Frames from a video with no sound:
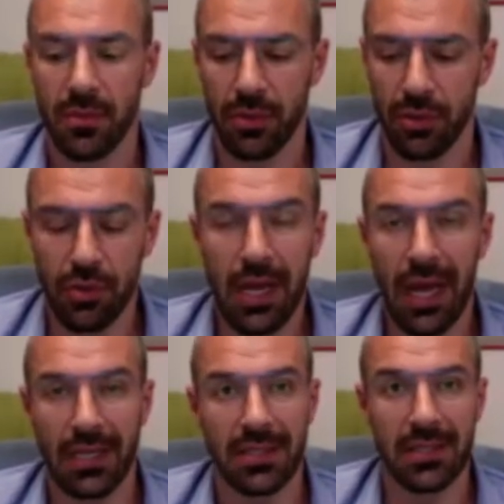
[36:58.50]
you
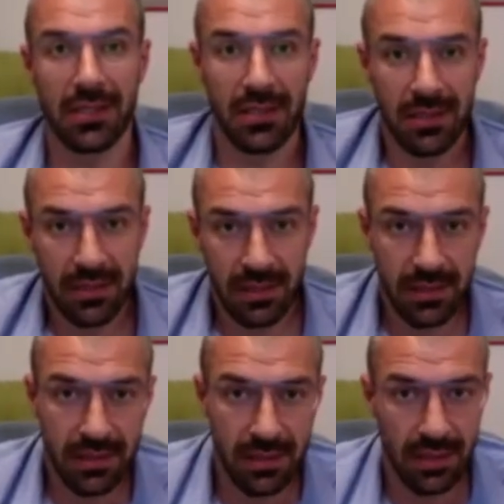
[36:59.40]
guys
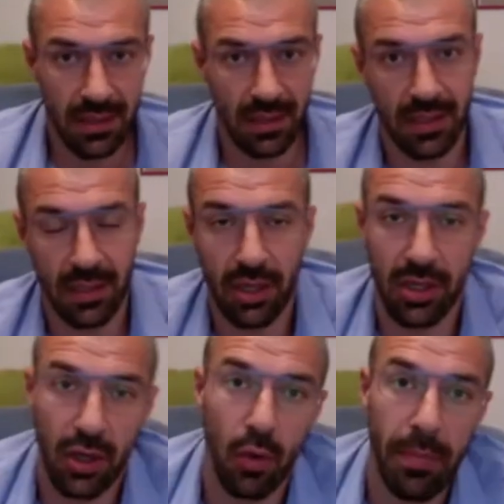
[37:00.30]
gonna
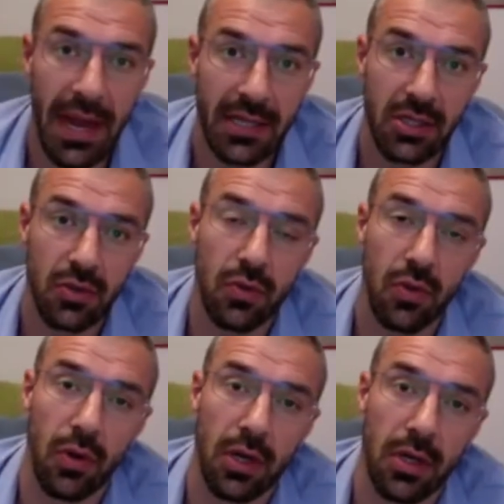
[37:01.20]
go back to,
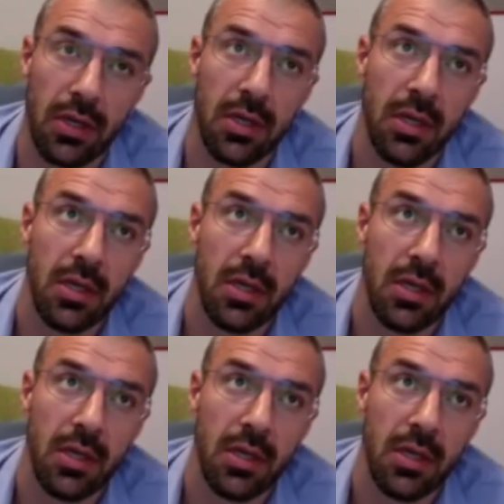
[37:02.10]
or